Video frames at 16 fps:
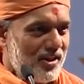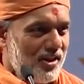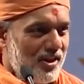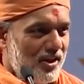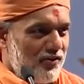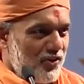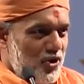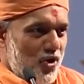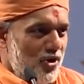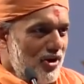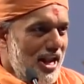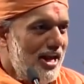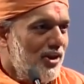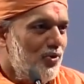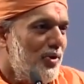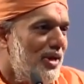If you don't
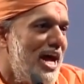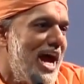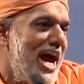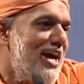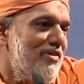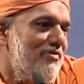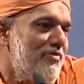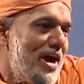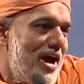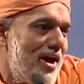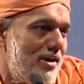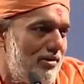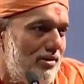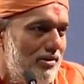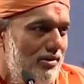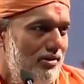like, you can hire and
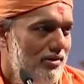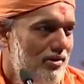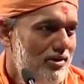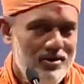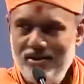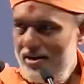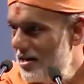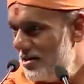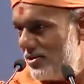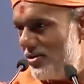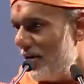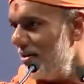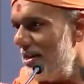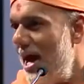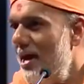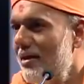fire. Here it is
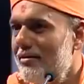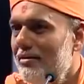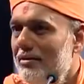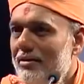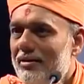not that.